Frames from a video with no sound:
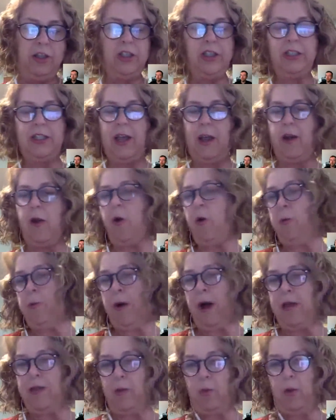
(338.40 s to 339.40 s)
just said, oh,
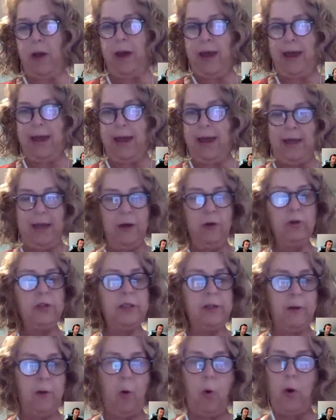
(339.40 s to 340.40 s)
by the way,
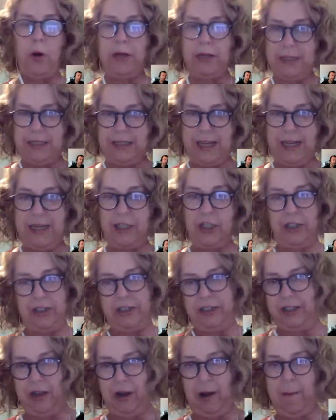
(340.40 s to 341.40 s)
here's the
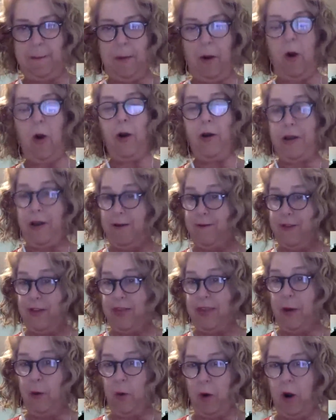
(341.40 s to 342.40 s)
organizations that I'm part of.
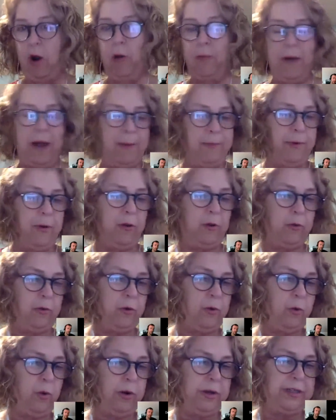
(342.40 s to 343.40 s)
And they were all
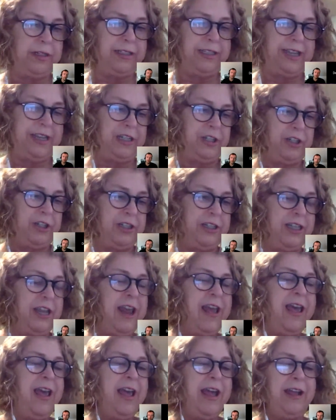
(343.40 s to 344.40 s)
bipolar
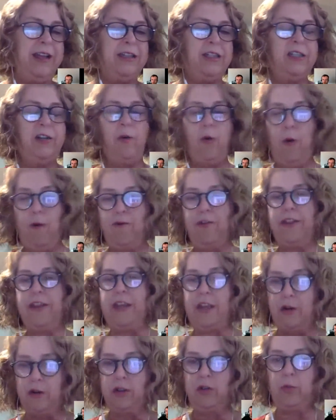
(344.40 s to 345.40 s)
organizations. And so over
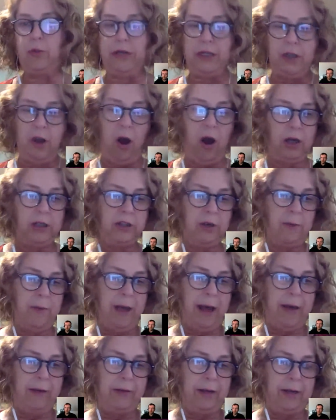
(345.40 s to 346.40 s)
the years, we talked
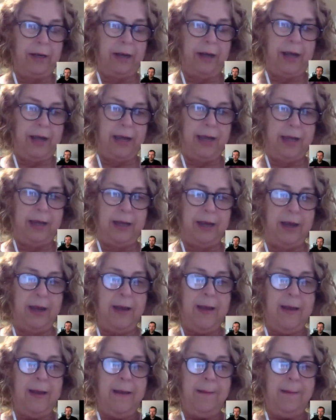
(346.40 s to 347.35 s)
about it. And